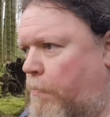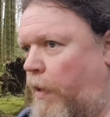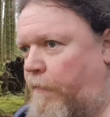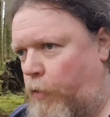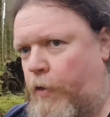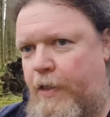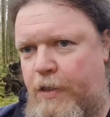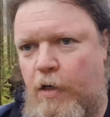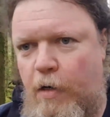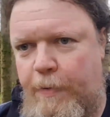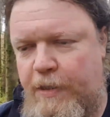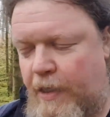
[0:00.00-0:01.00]
but I've already
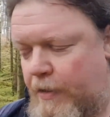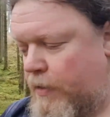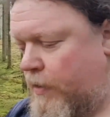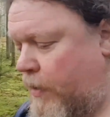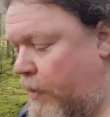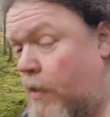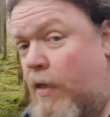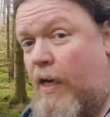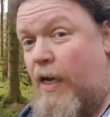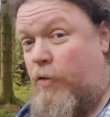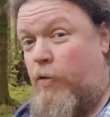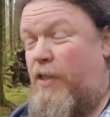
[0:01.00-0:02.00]
started my sentence.
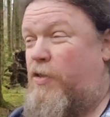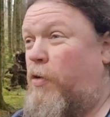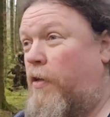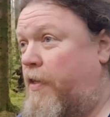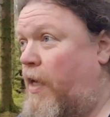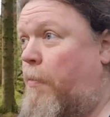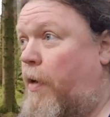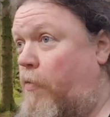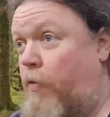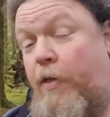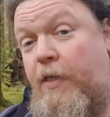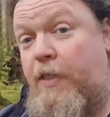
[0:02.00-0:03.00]
I do this all the time, I
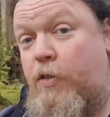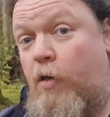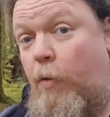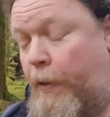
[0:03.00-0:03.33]
really need to stop